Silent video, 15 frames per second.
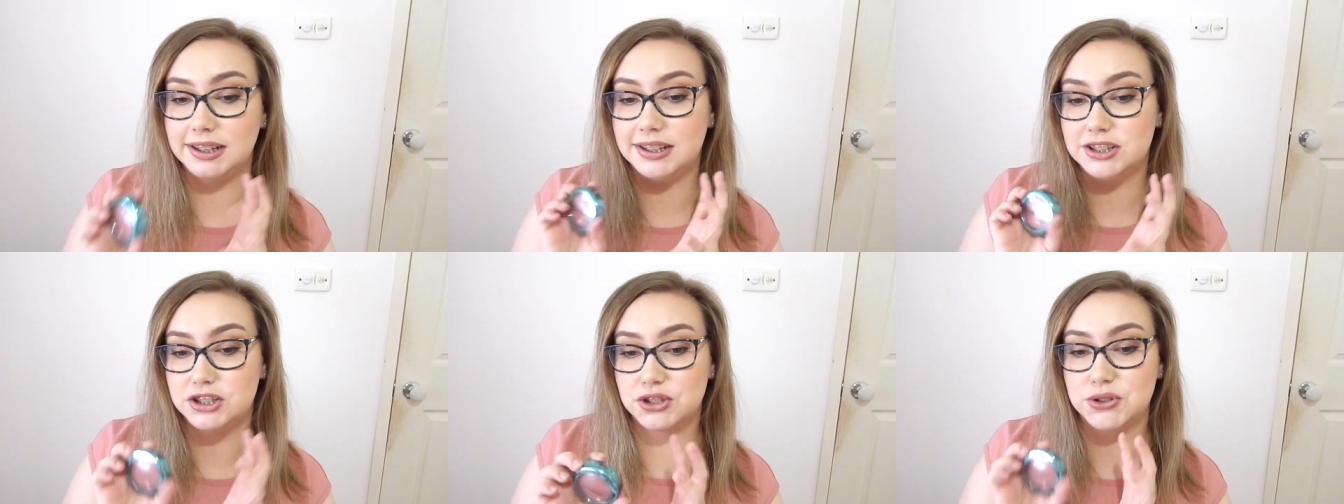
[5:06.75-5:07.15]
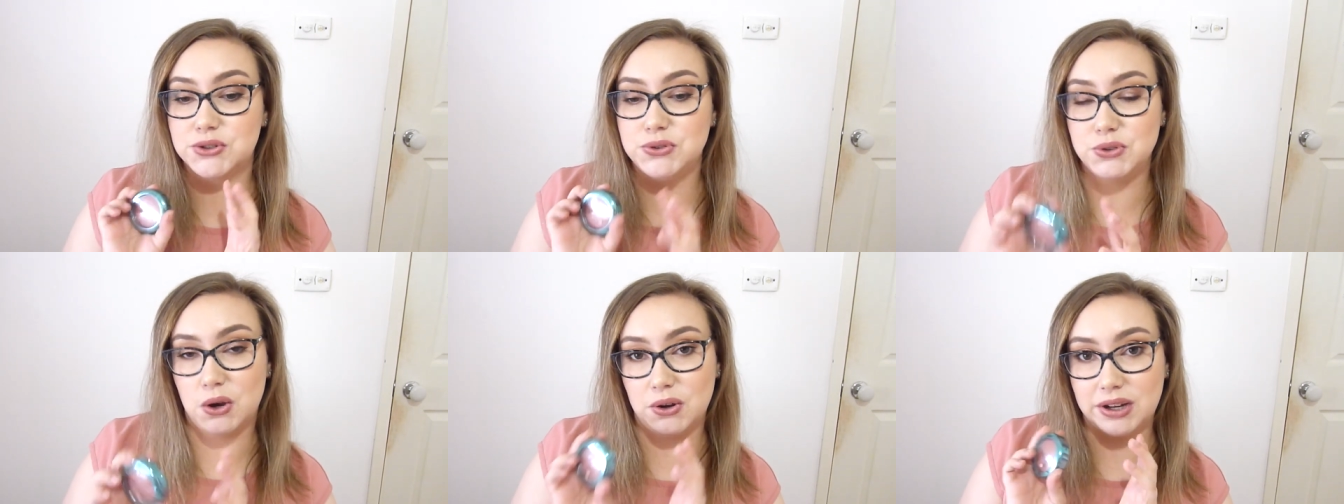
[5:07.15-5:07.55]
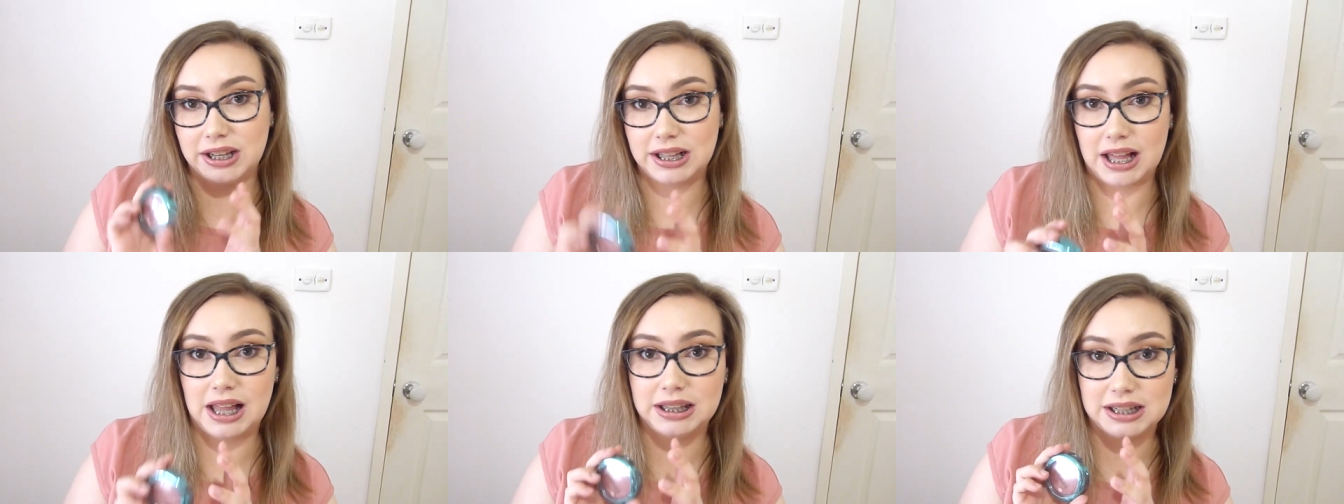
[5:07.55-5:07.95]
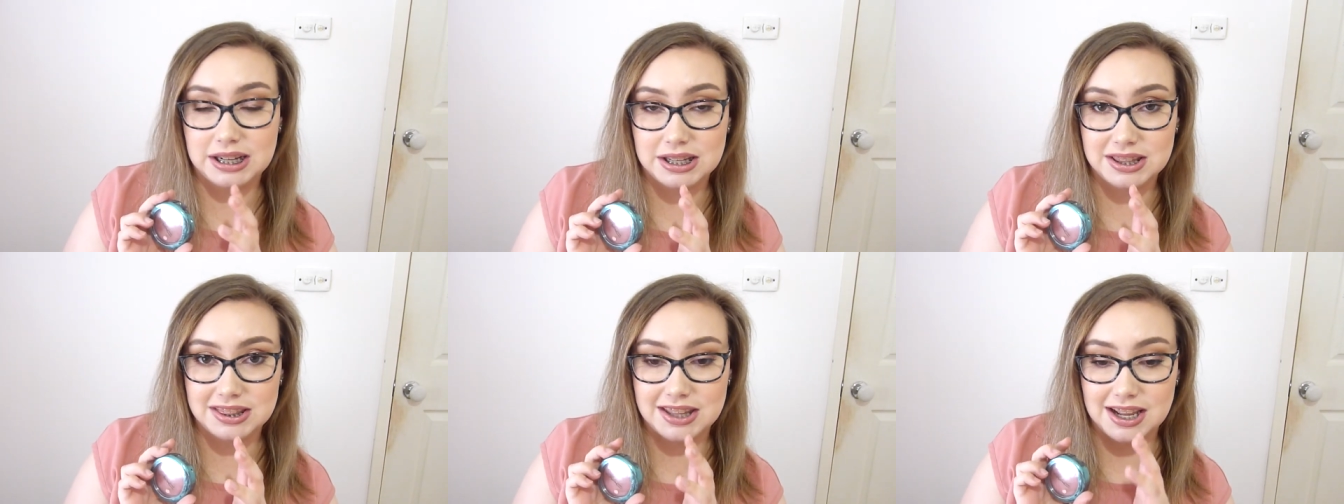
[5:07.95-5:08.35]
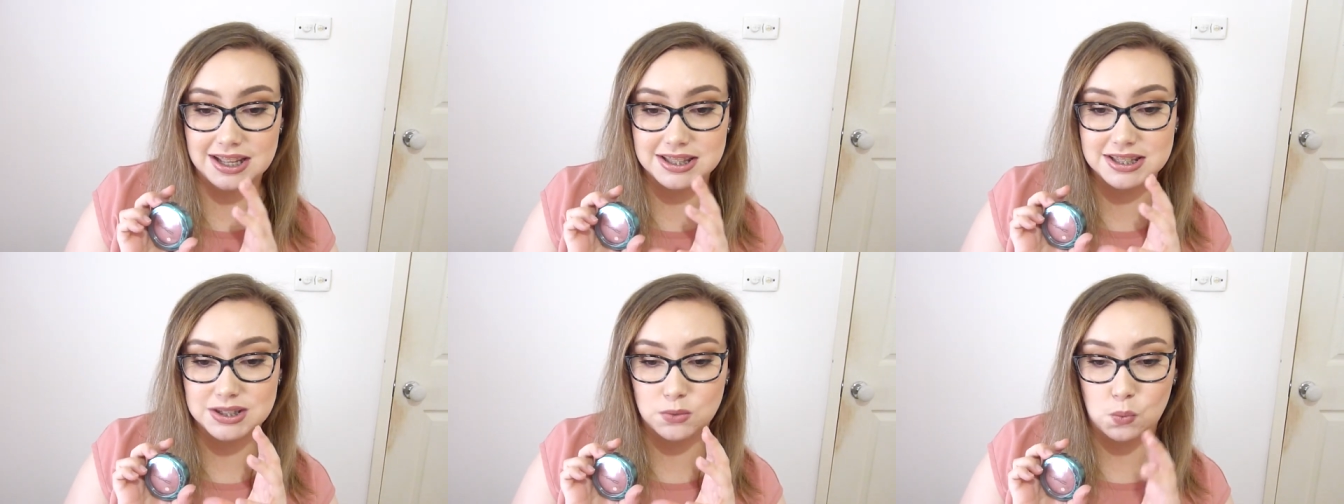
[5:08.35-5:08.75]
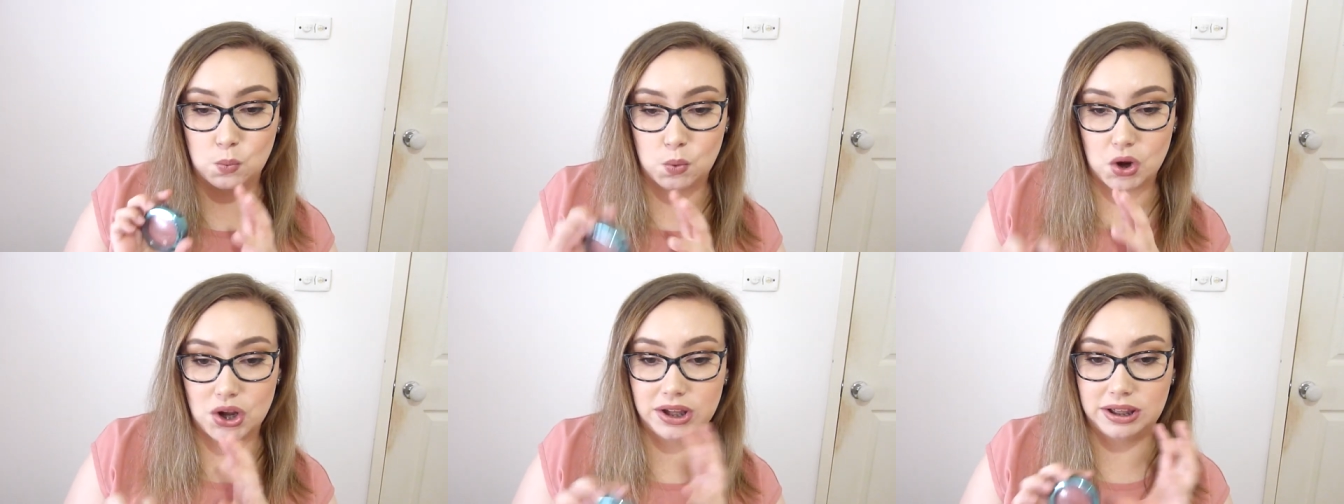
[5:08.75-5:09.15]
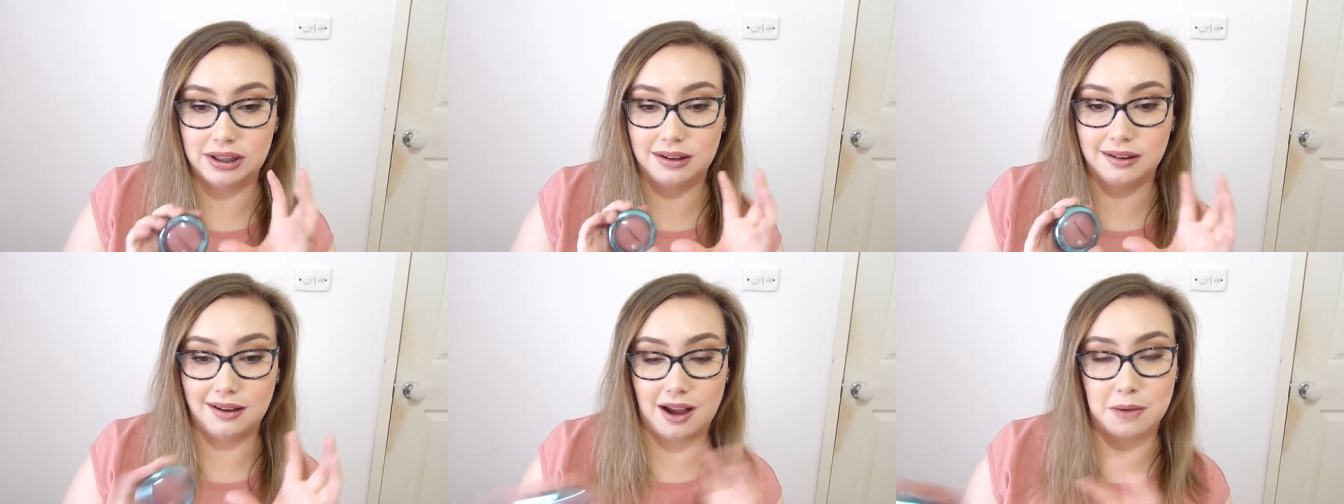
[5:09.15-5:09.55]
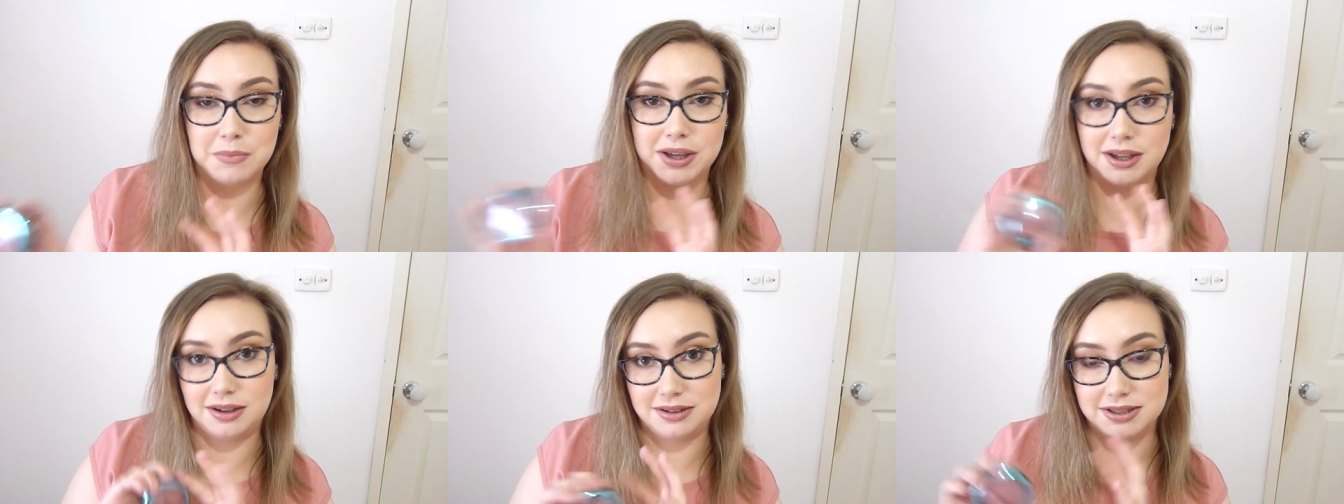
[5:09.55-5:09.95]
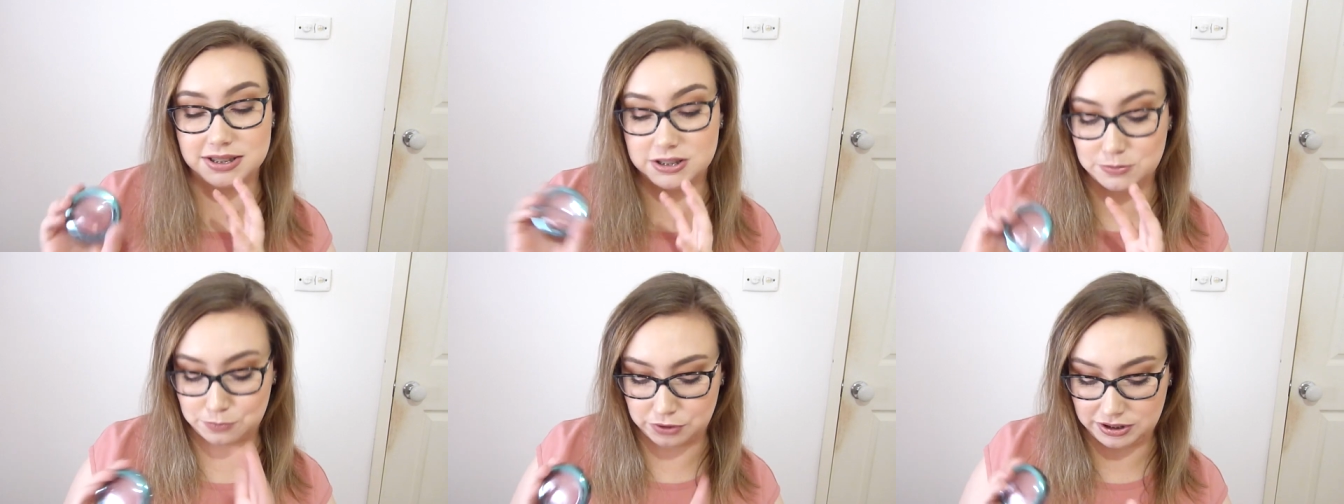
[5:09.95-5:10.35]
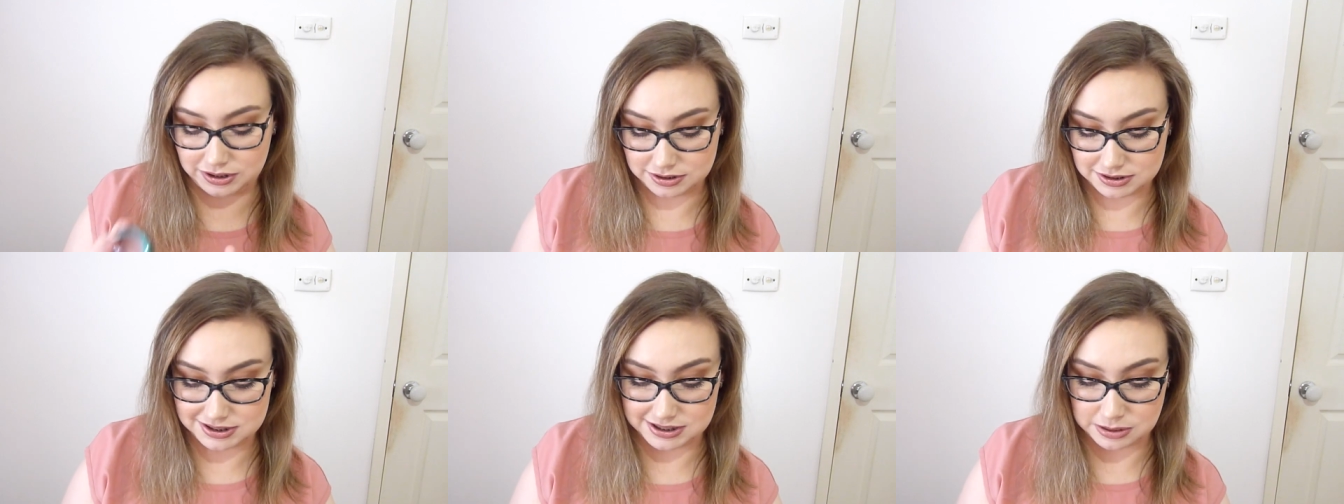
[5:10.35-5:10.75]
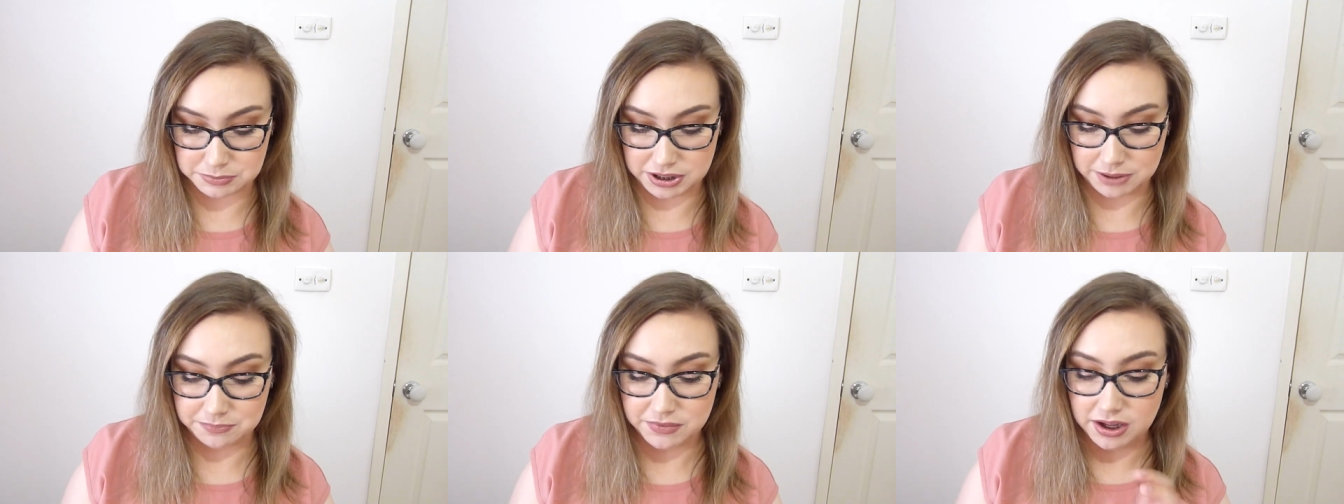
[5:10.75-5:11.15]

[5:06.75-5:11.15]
it's just not a color that's working coming into spring and summer.